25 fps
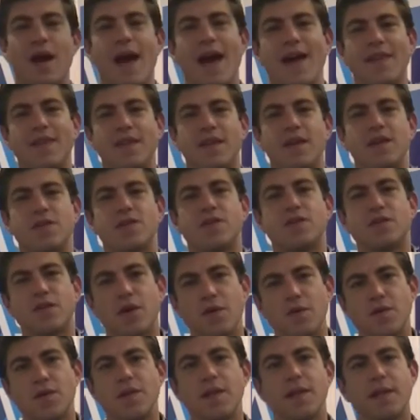at the
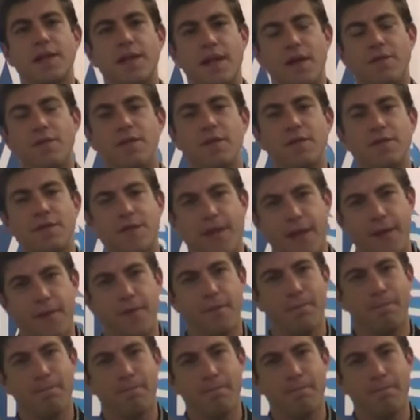associate level of skill.